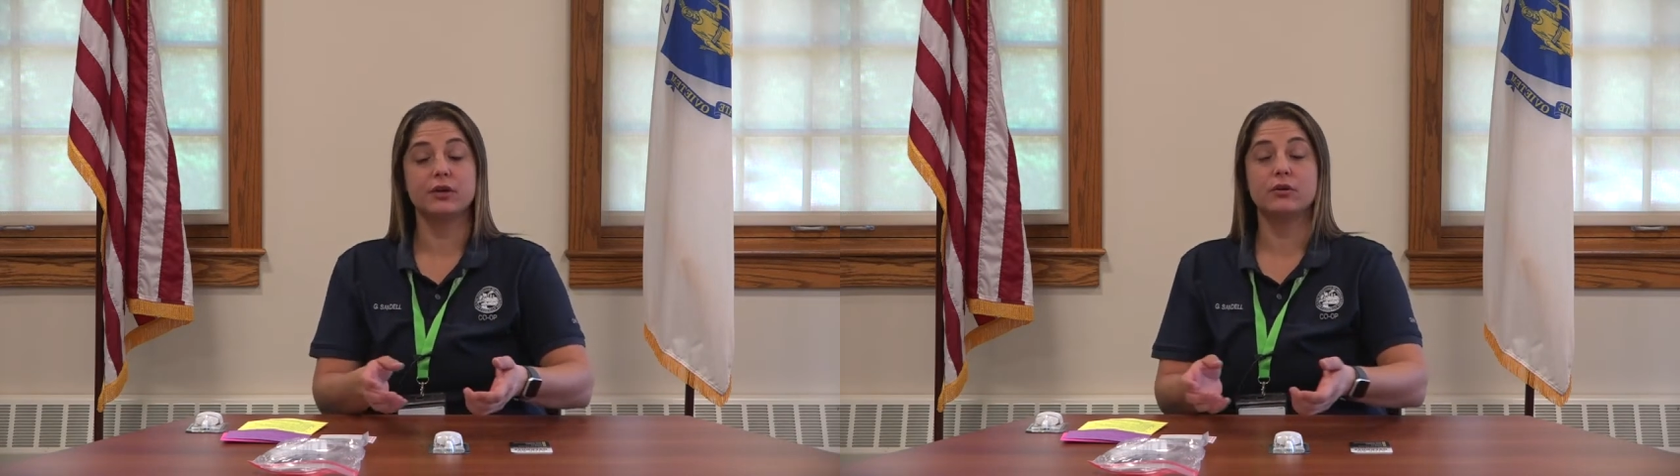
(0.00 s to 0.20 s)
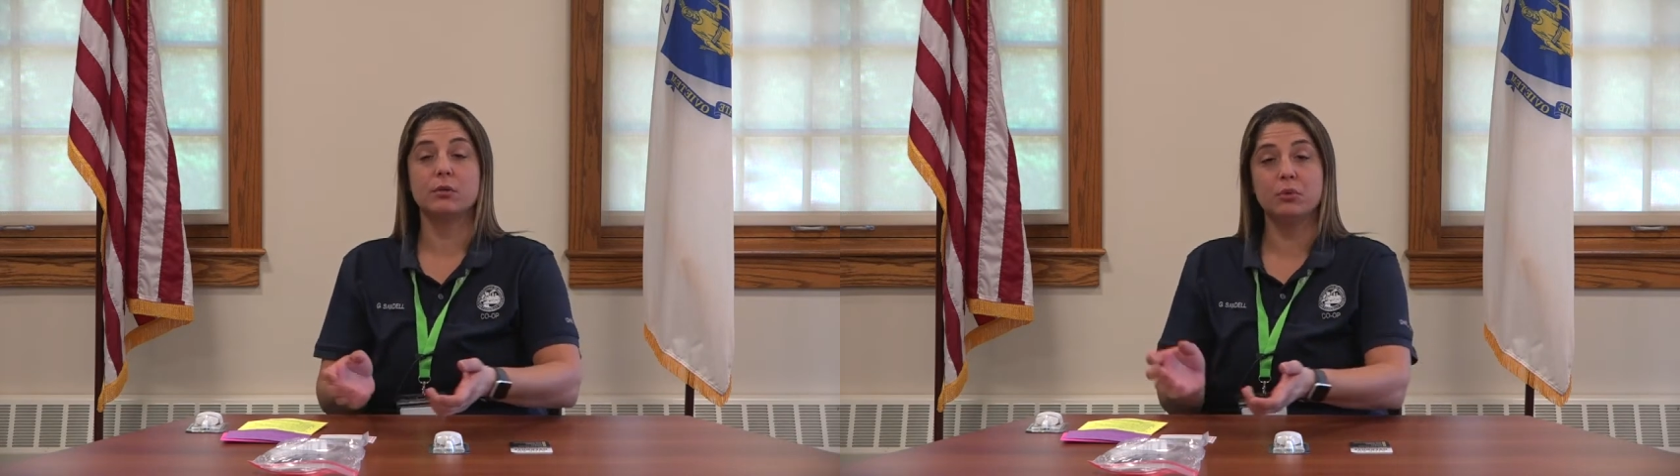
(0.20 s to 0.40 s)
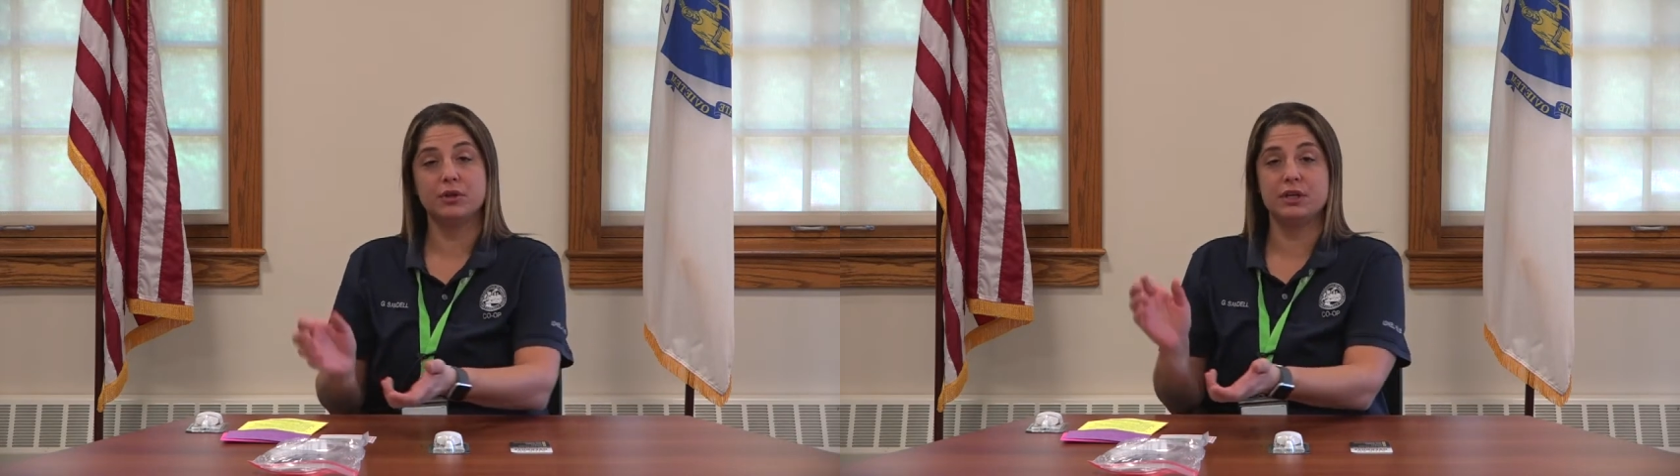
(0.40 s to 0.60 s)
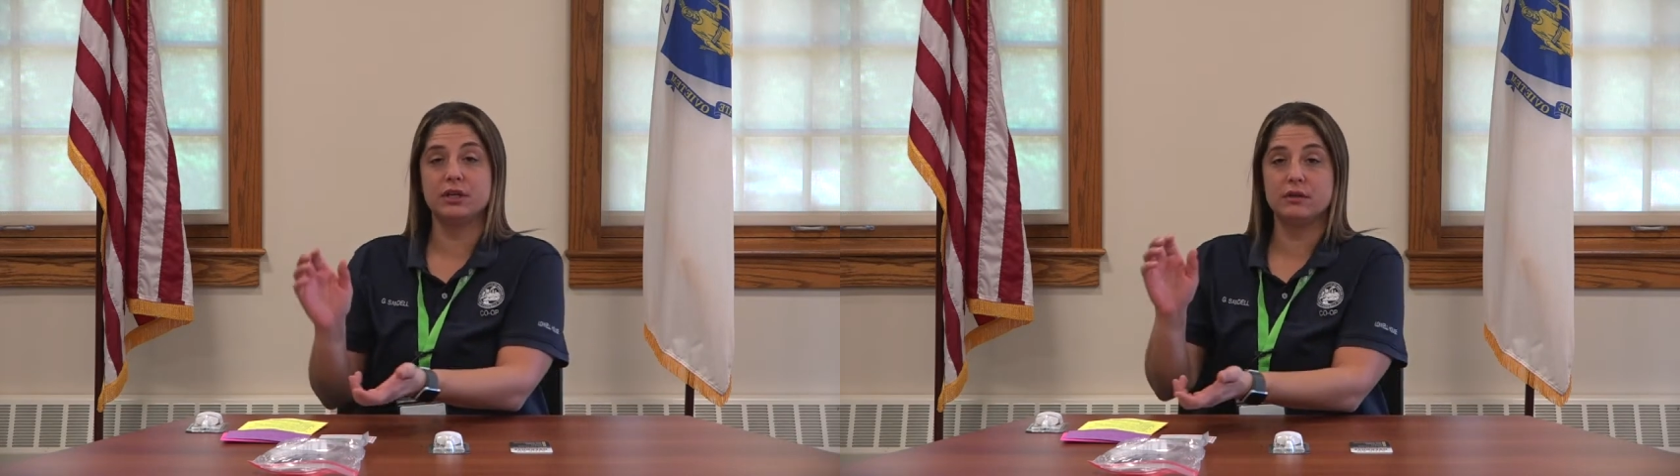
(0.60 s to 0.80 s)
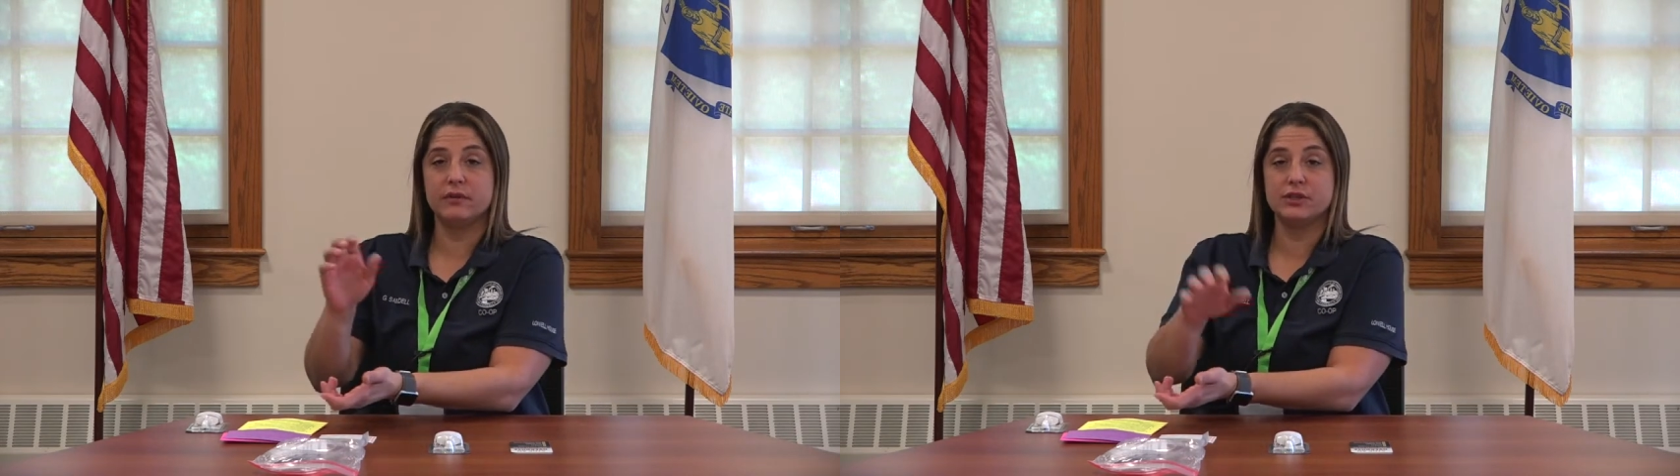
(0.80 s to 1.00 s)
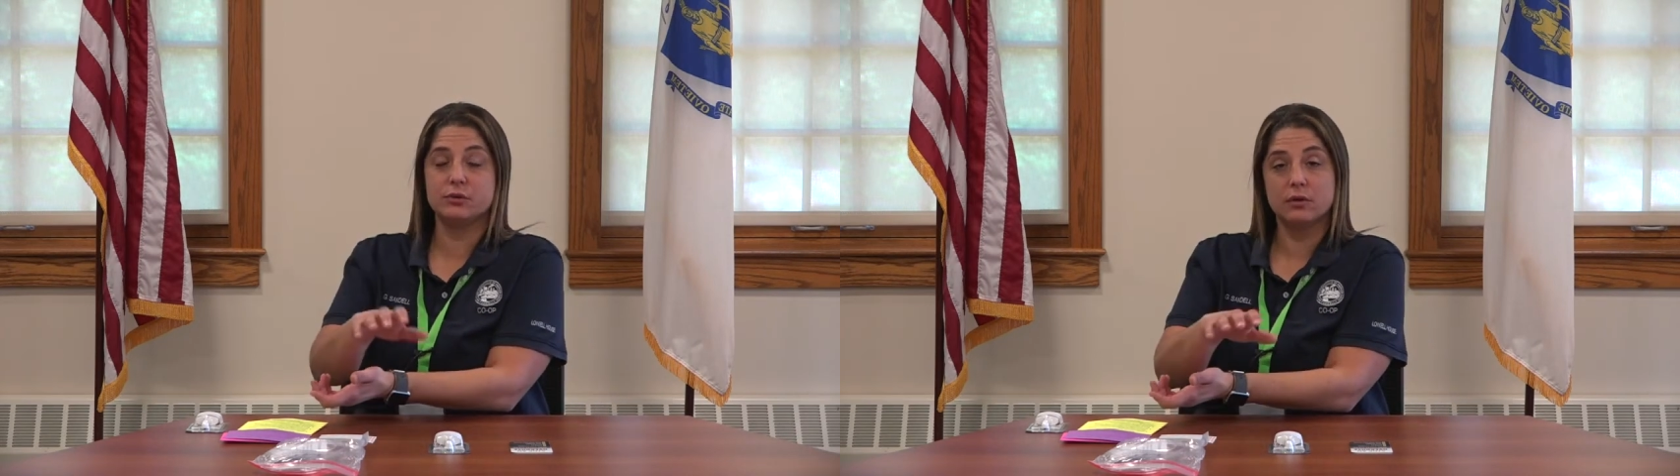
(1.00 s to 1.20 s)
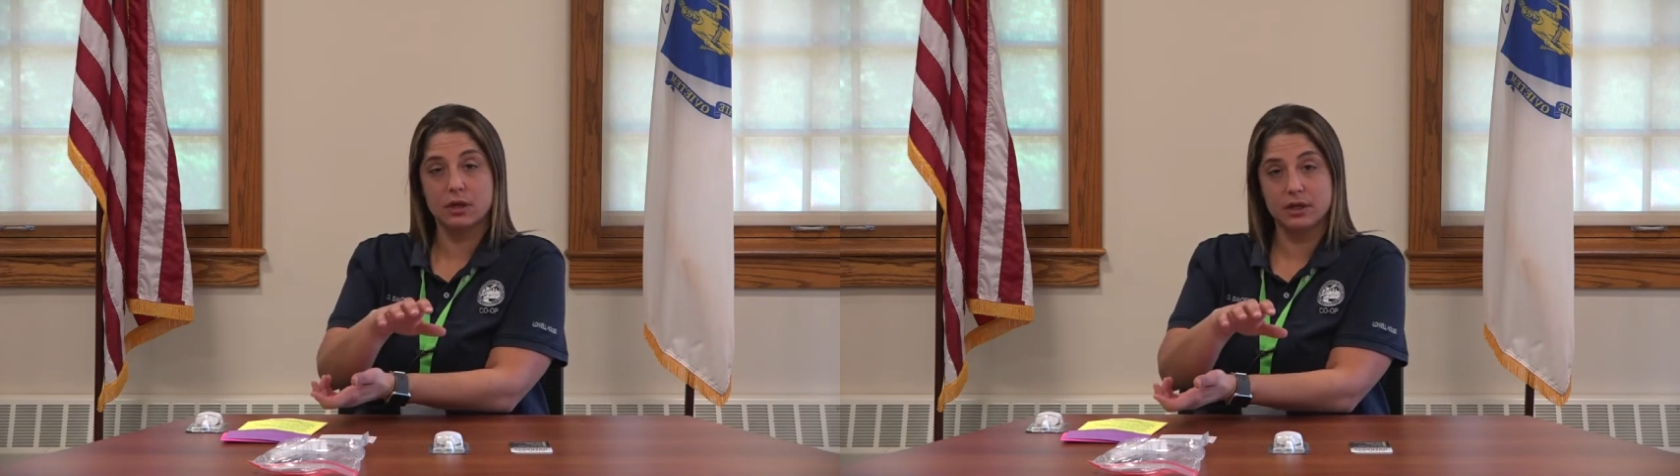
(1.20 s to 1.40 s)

you can put the individual